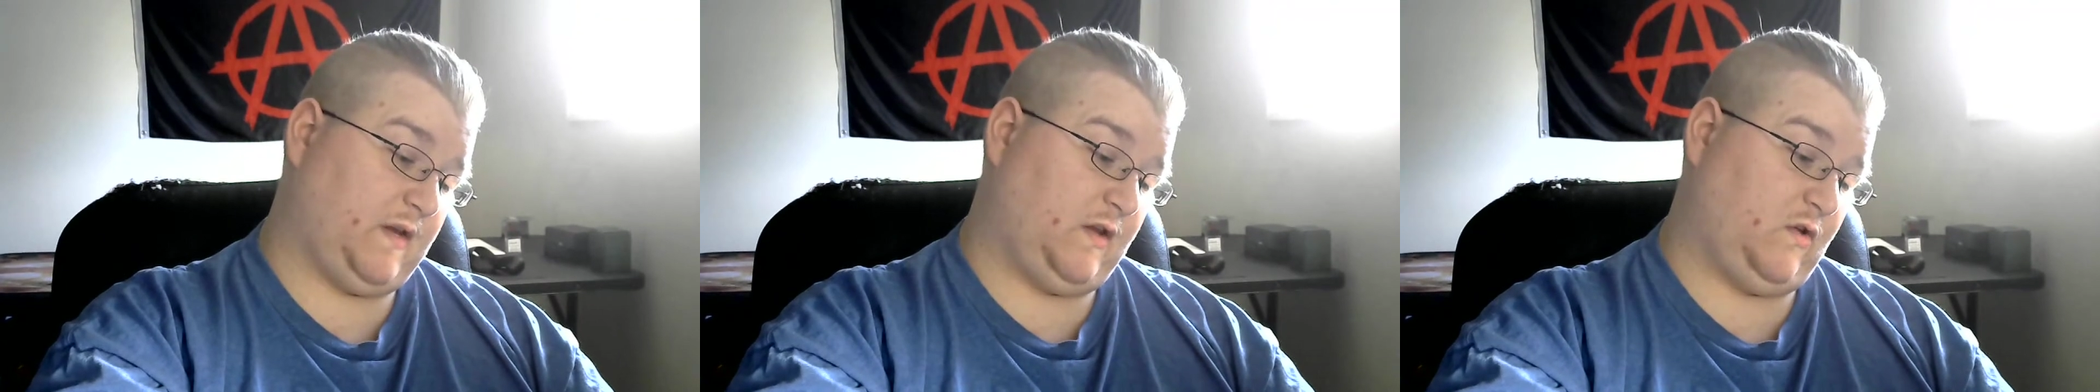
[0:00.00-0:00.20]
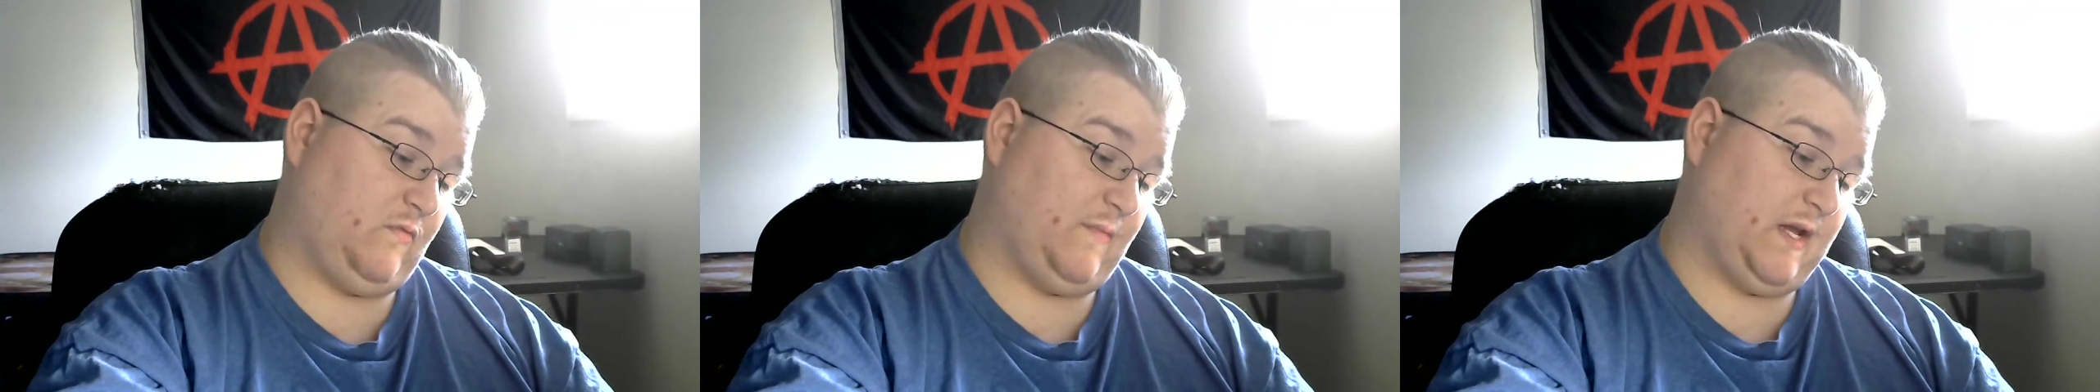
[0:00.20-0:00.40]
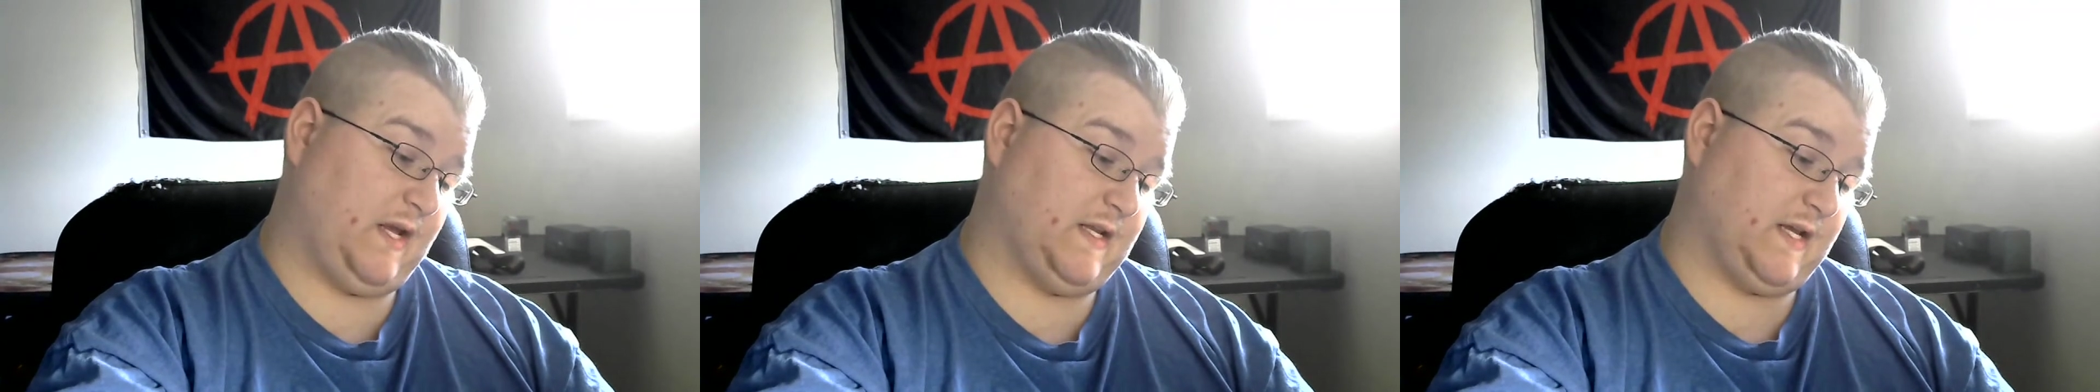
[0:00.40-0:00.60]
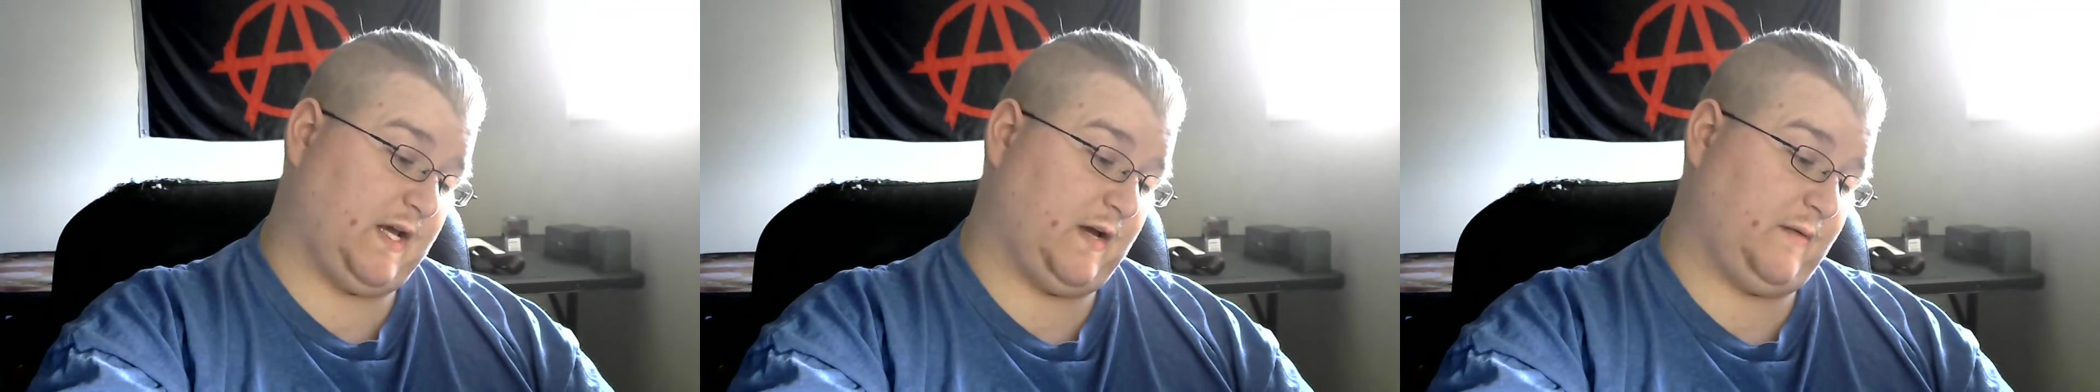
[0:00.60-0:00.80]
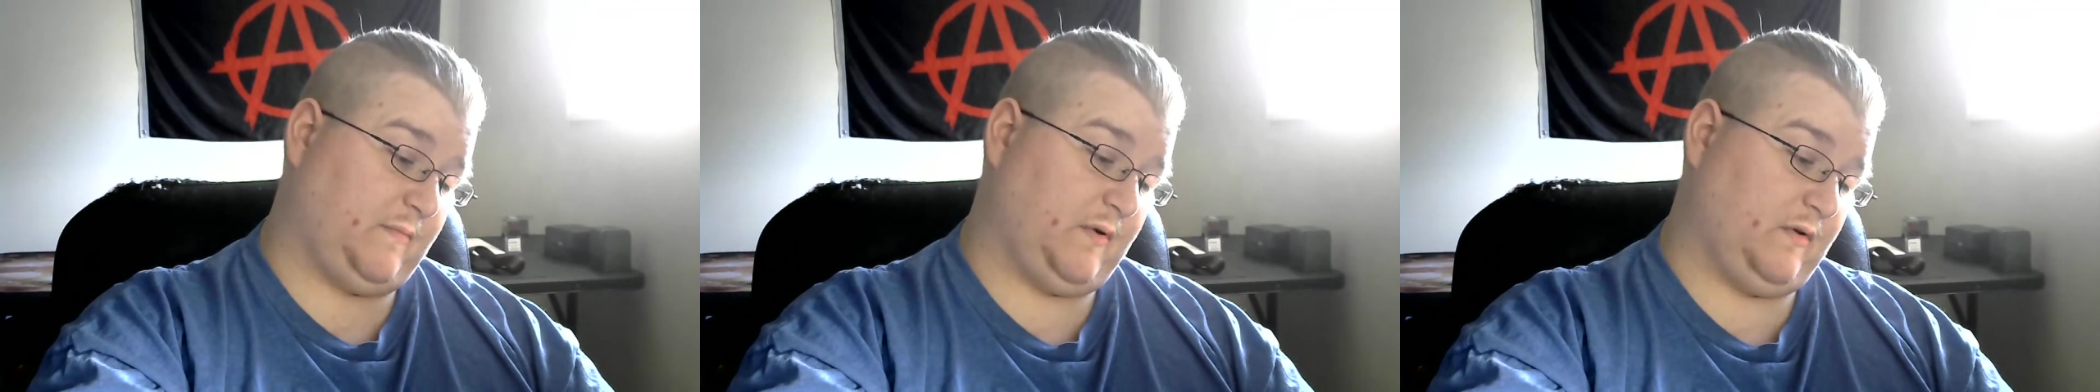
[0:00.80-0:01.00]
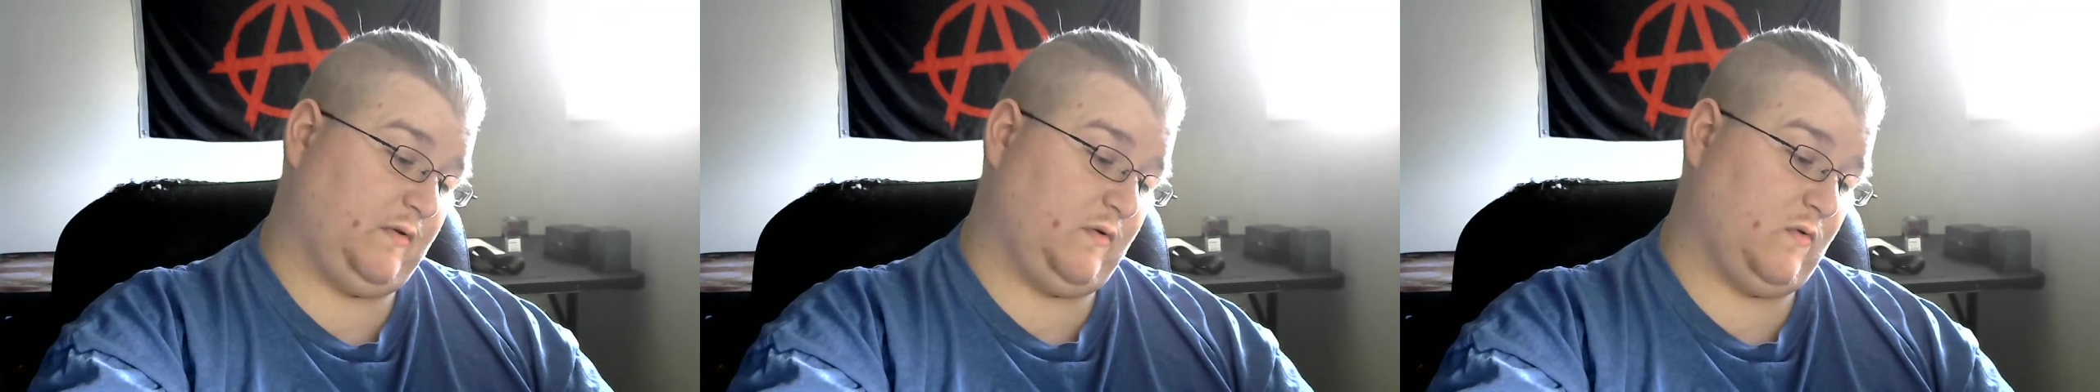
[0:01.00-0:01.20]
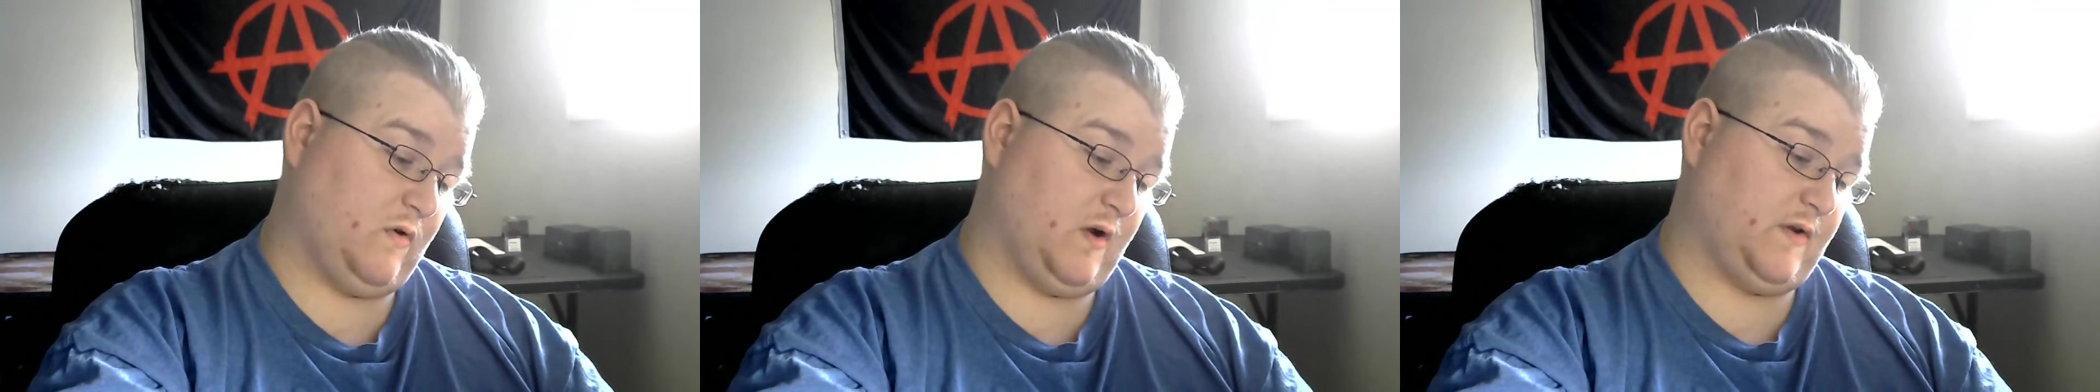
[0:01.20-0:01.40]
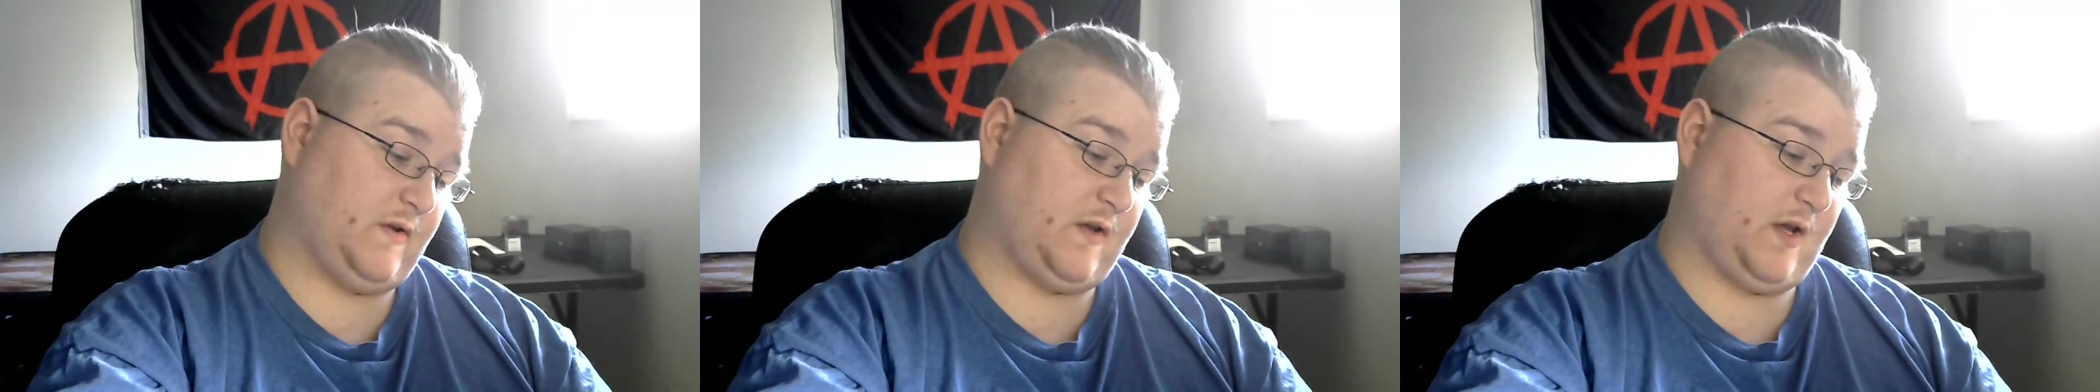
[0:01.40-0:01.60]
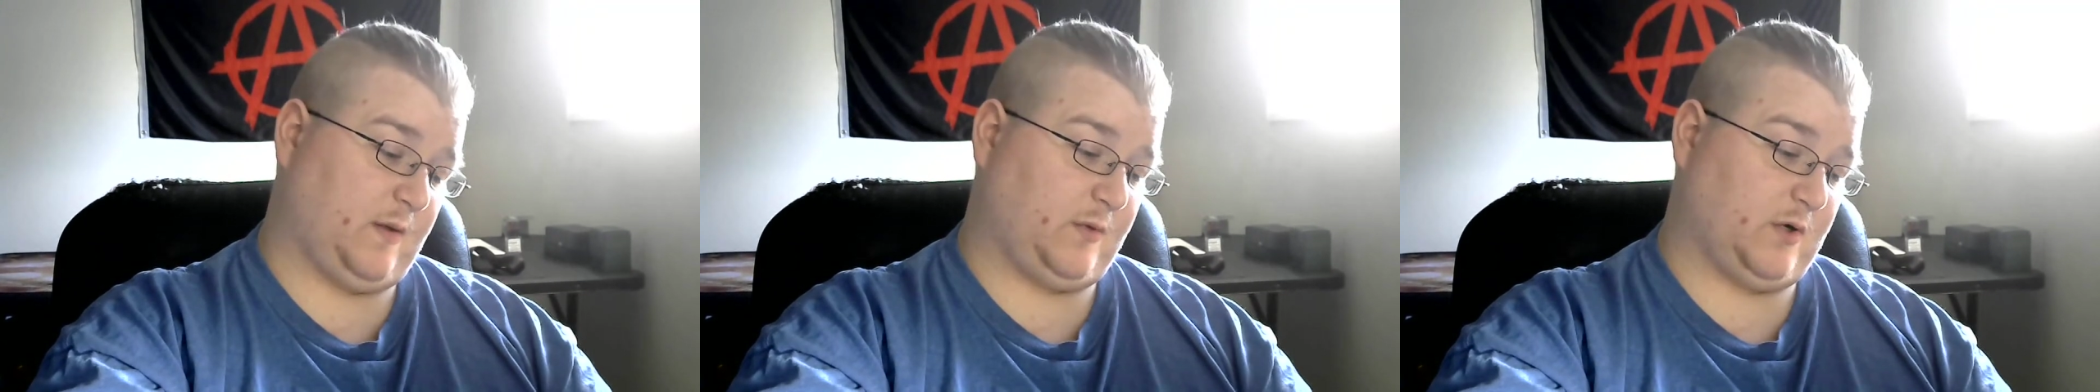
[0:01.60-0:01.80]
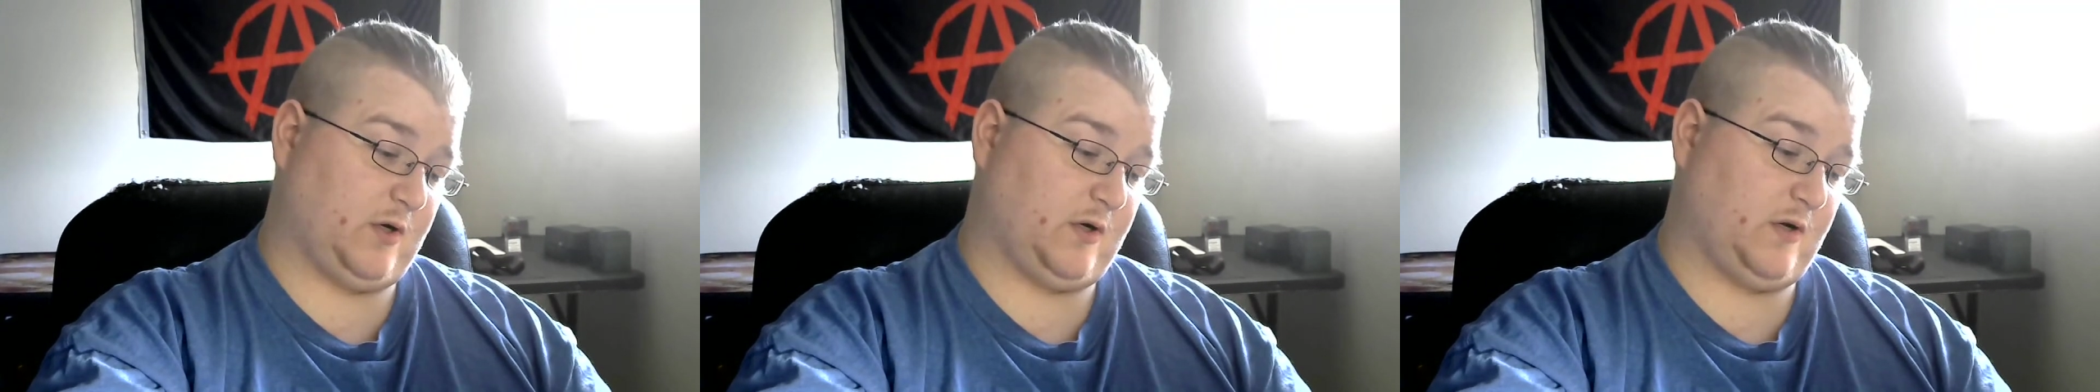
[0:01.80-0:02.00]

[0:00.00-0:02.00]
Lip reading: you may tap or untap target